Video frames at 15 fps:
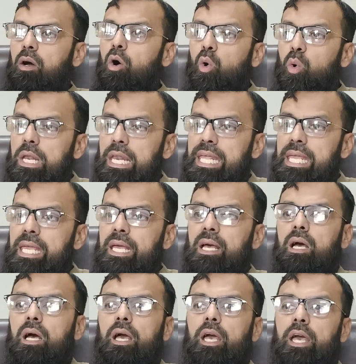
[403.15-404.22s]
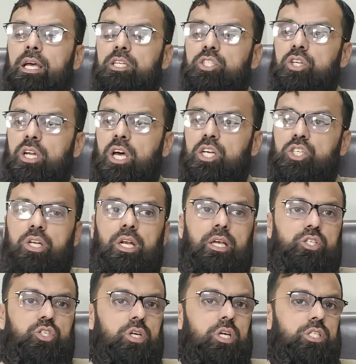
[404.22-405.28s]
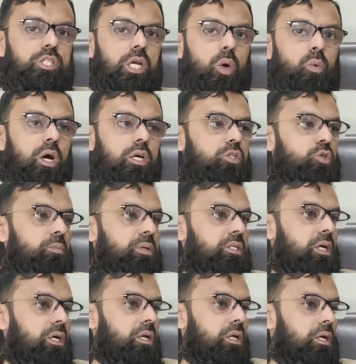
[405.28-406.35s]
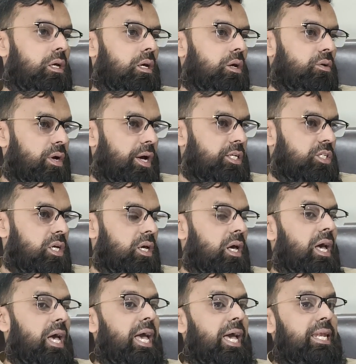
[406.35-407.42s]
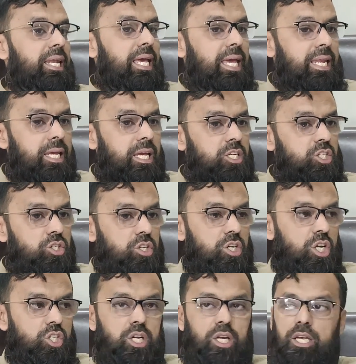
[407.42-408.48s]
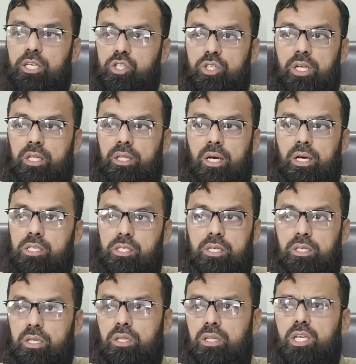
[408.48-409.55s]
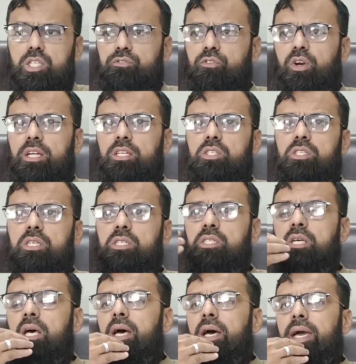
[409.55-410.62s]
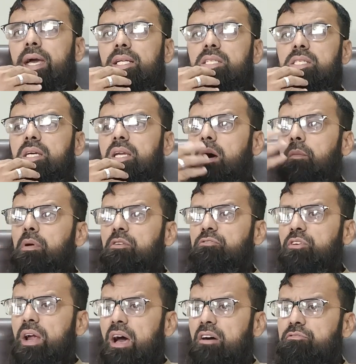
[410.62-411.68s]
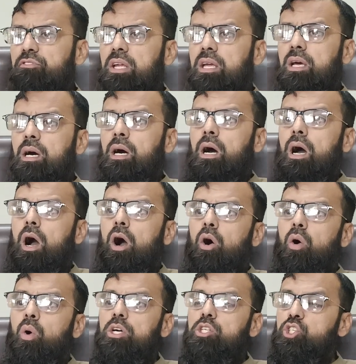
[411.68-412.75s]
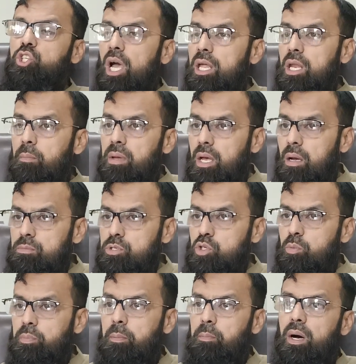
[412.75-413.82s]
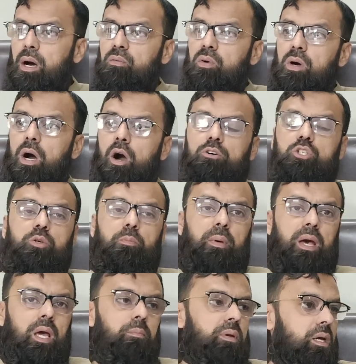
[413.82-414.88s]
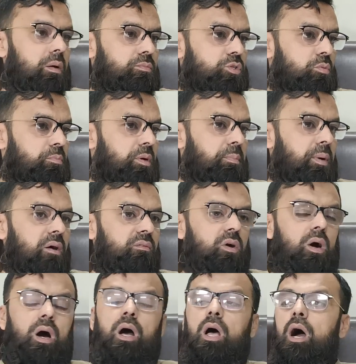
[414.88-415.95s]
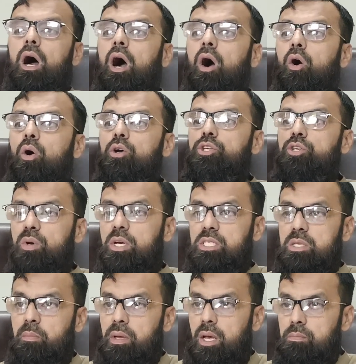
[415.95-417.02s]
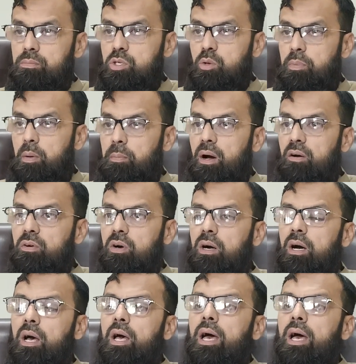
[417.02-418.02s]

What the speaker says: only international history is required to be done, right? And in international history there are certain things. For instance, it's scramble for Africa, how China becomes superpower, how Japan becomes superpower, how USA becomes superpower,